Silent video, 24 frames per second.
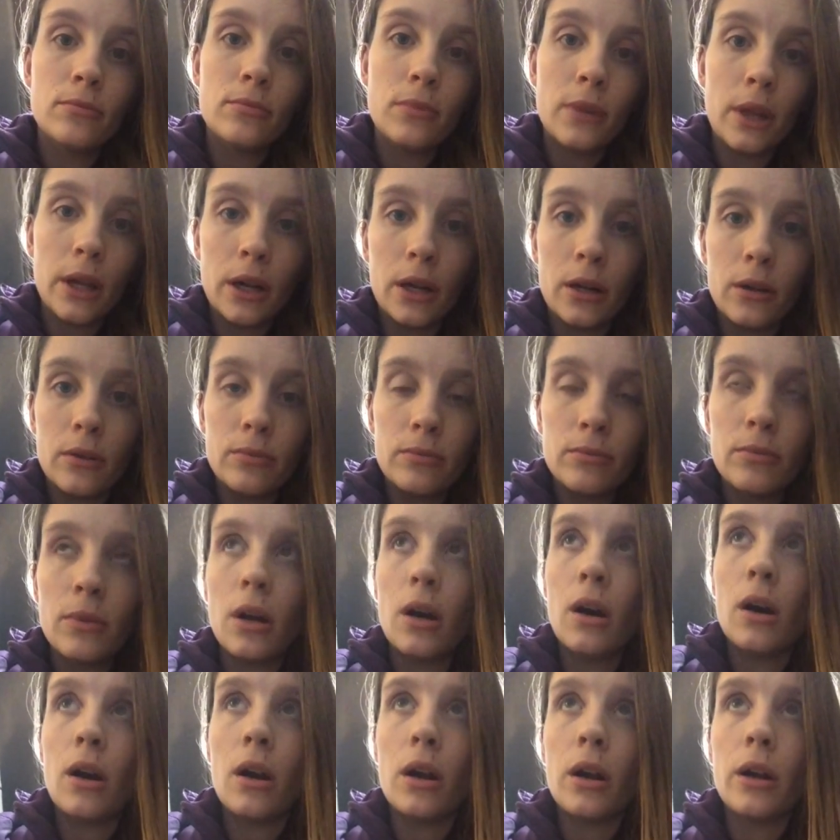there
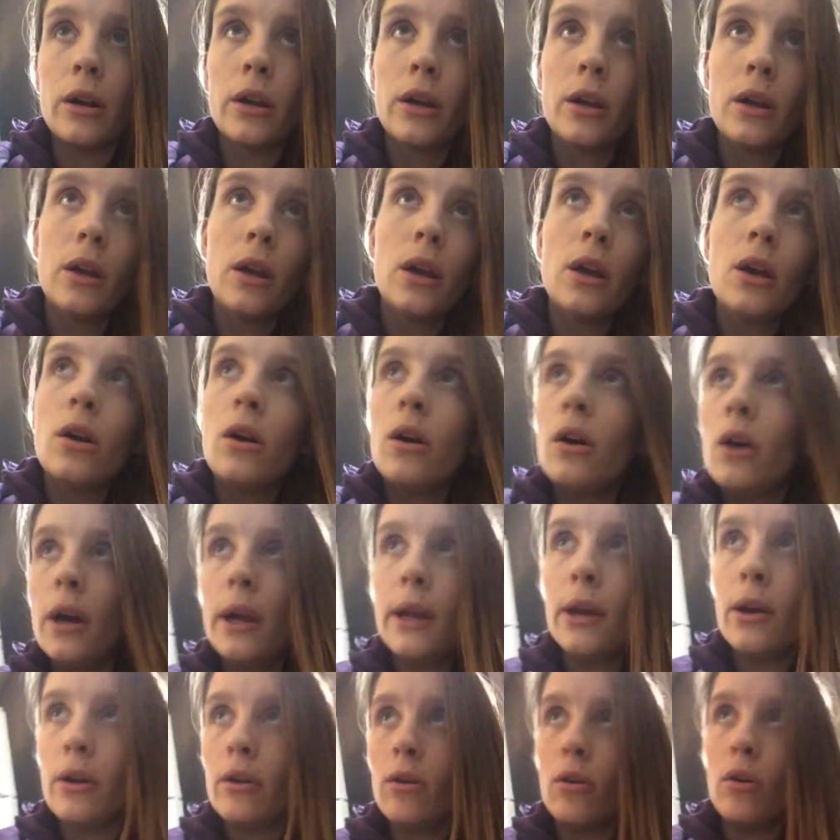are, oi,
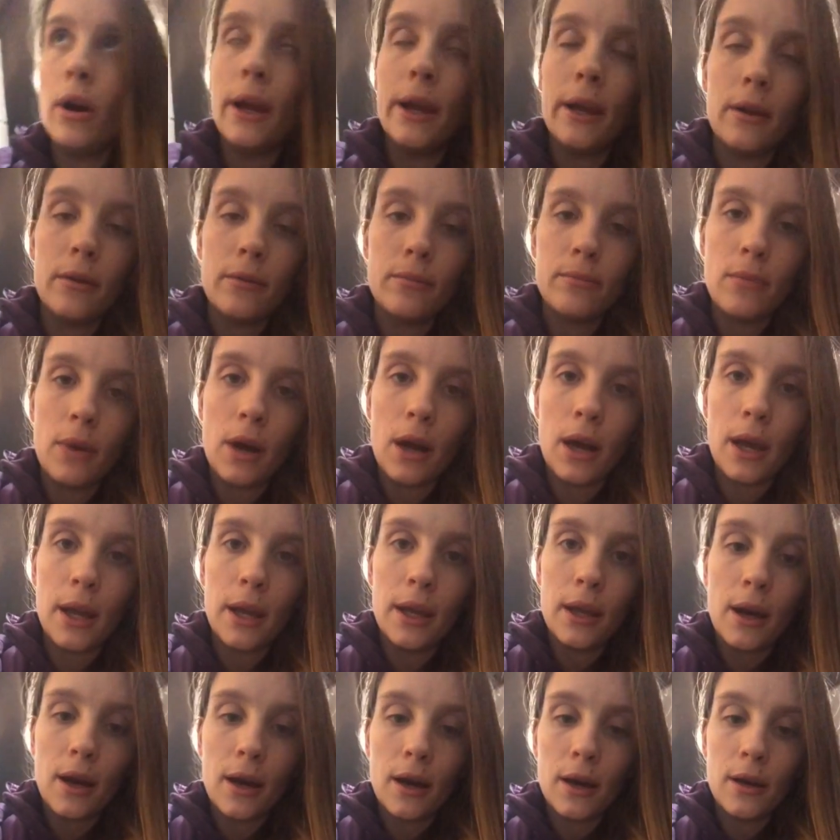oi, oi, my,
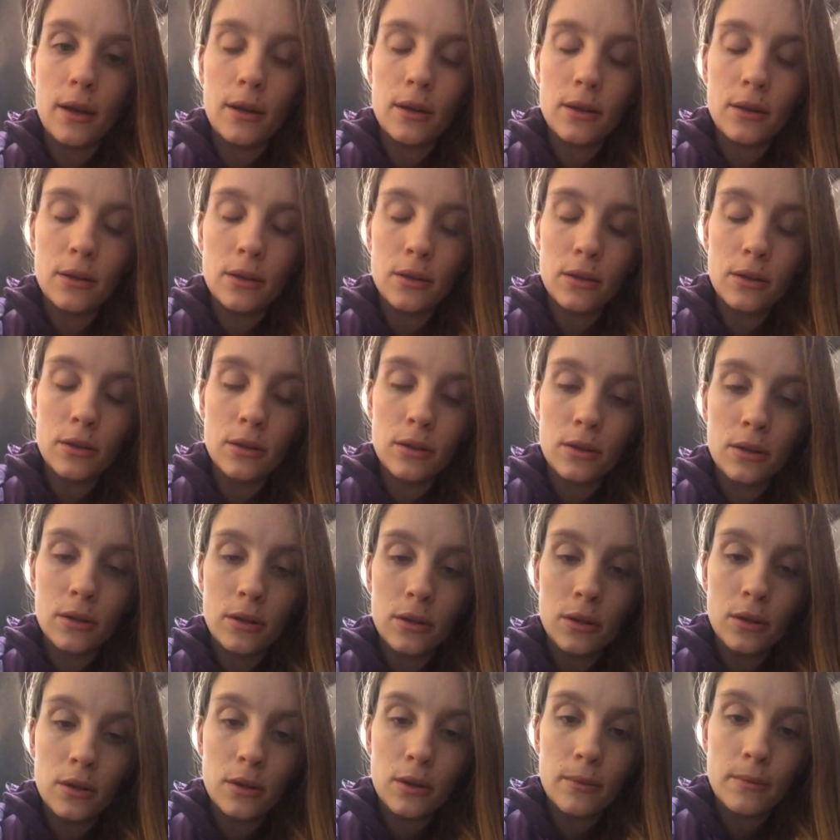uh,
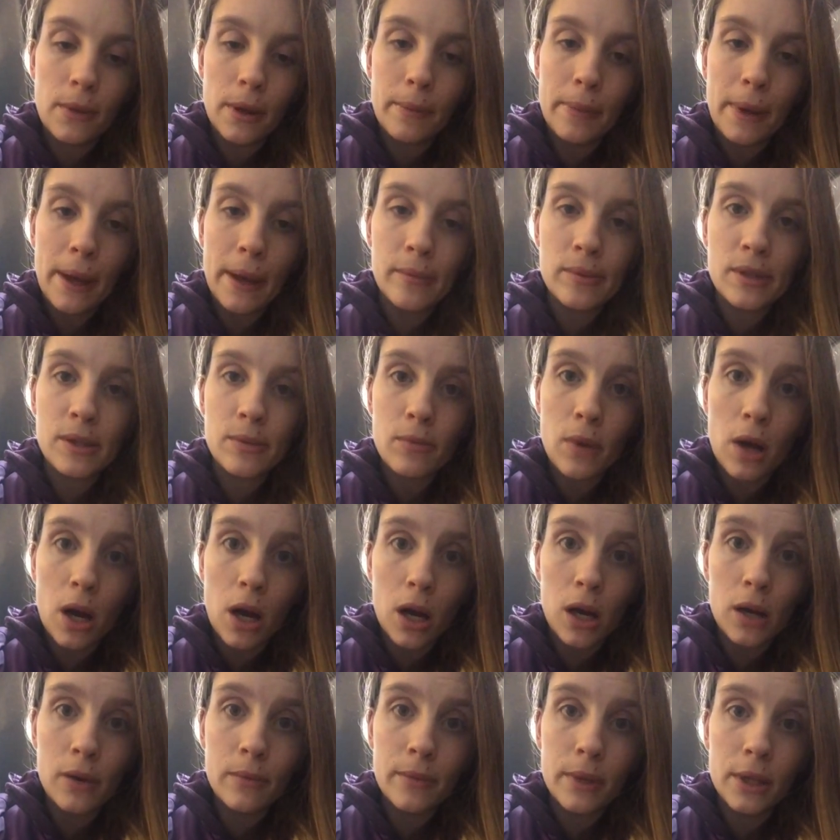my babe's
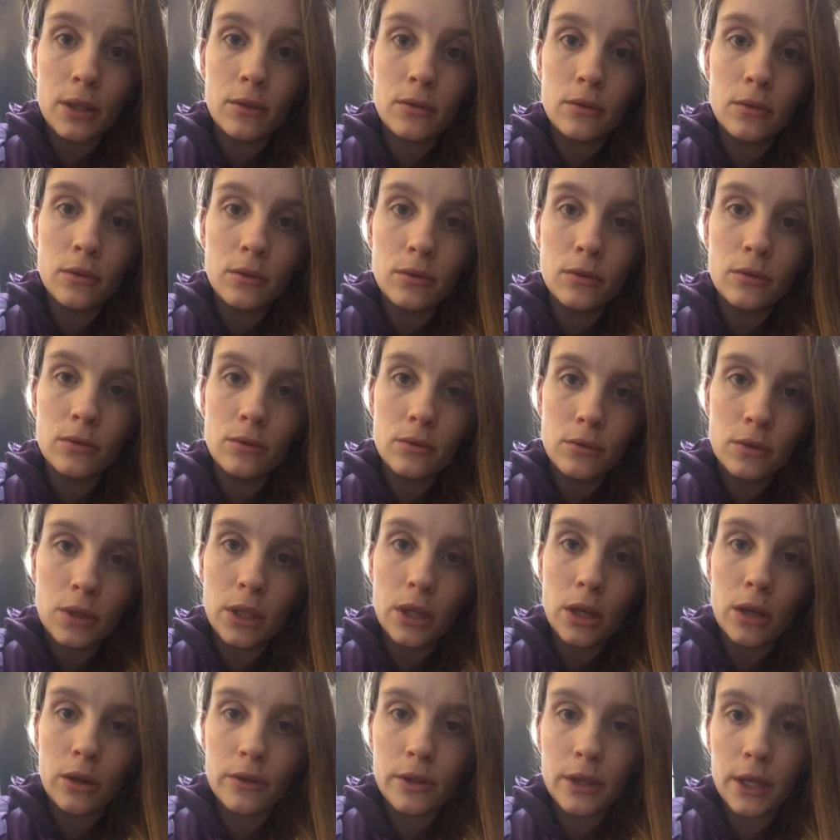mom and, you
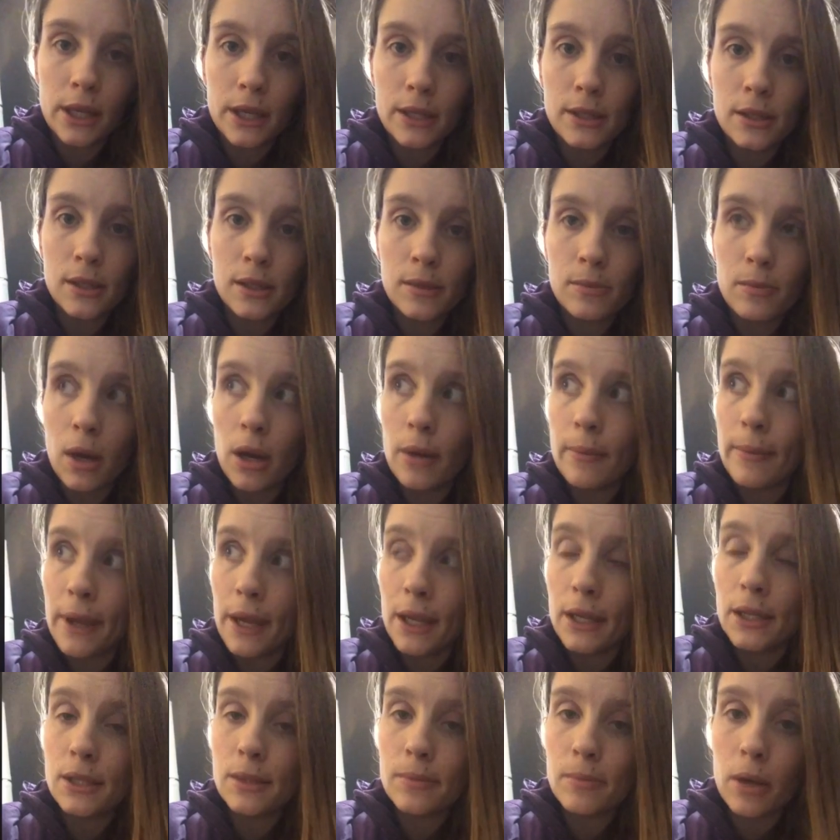know, the kids' mom,
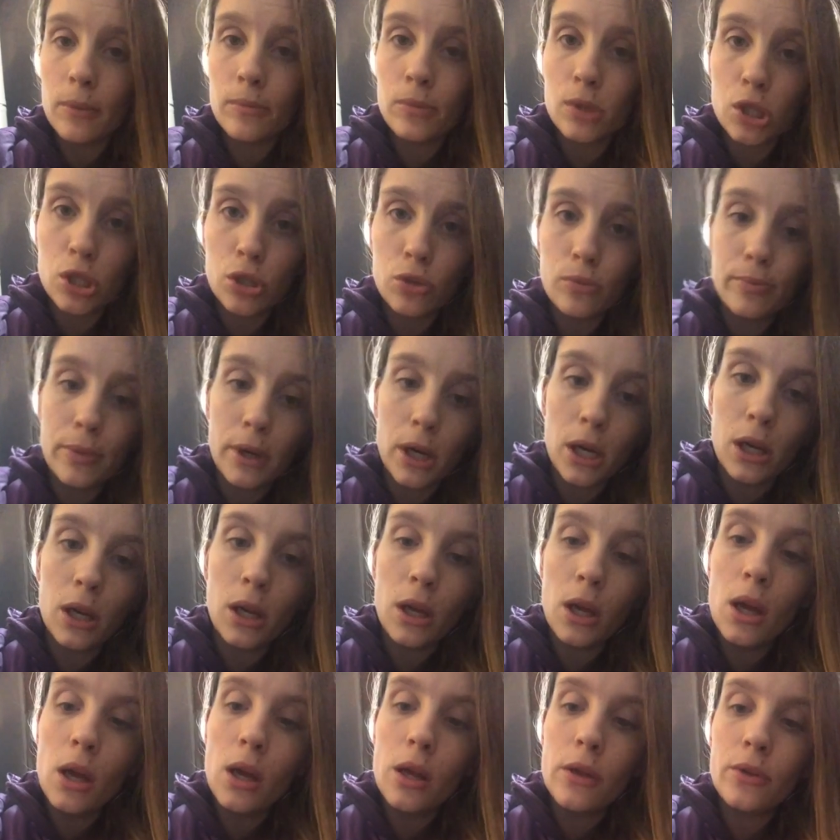Andy's mom too, but
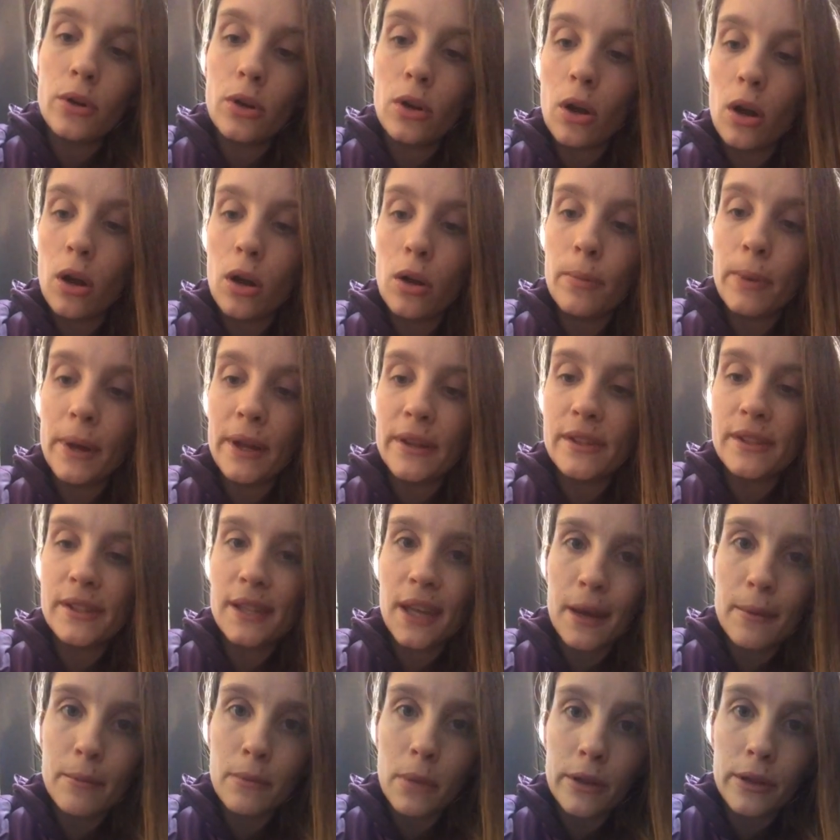they're all by the
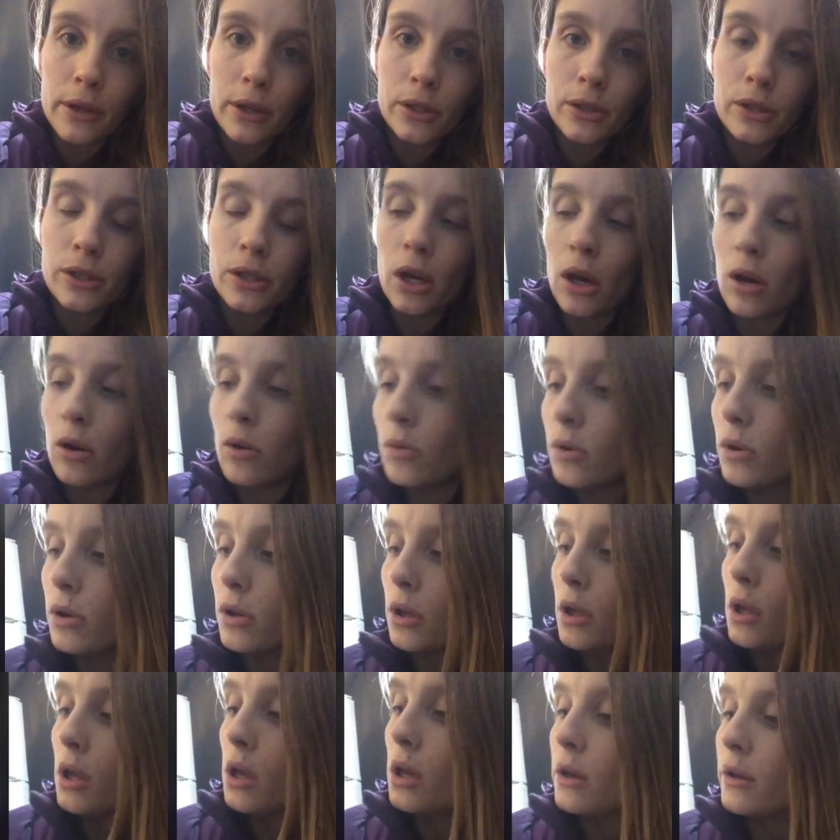same mother, so,
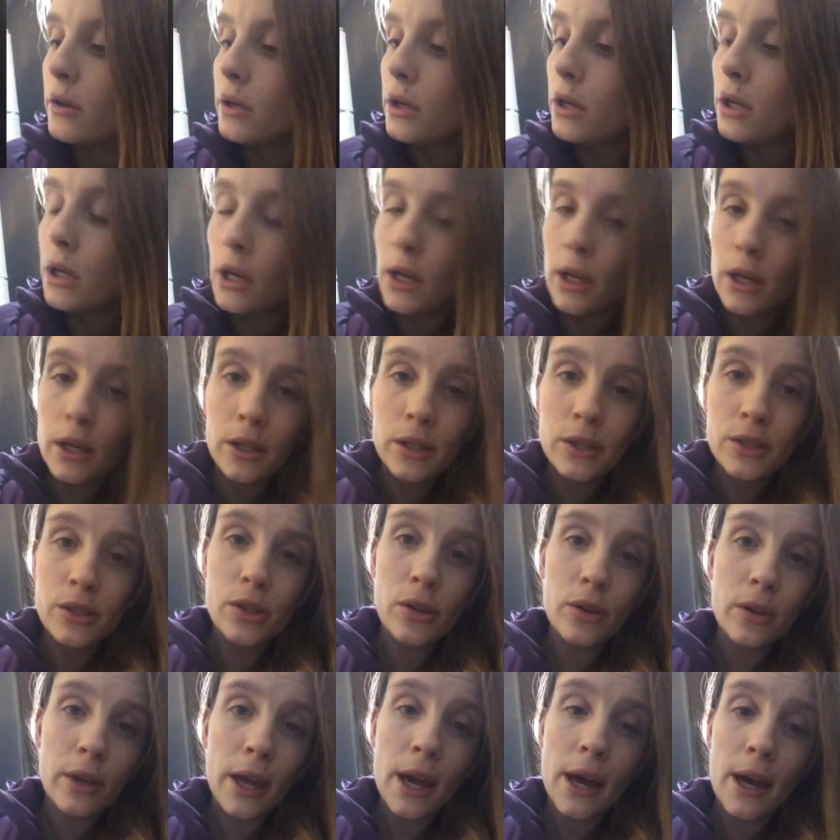so
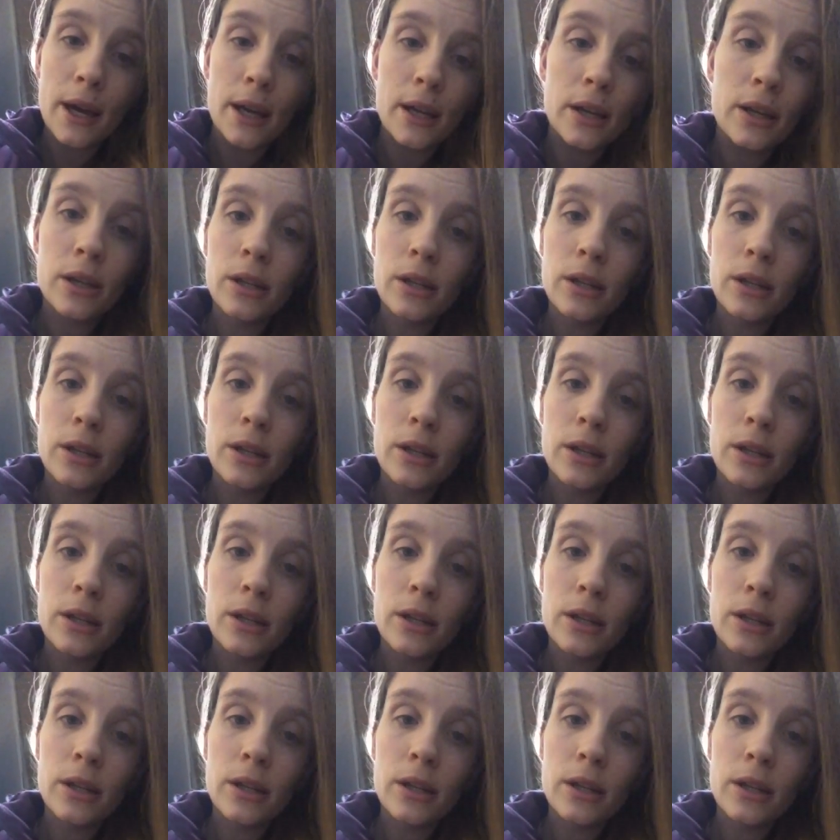yeah,